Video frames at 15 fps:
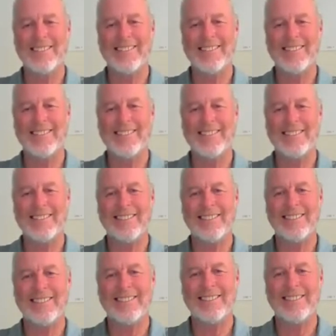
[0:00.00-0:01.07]

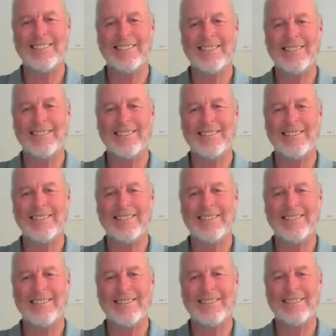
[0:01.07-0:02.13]

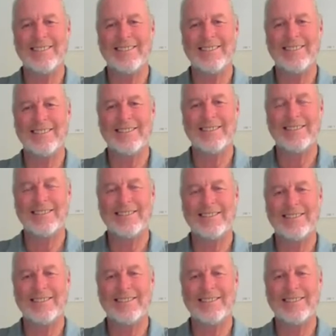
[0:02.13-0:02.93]
[no speech]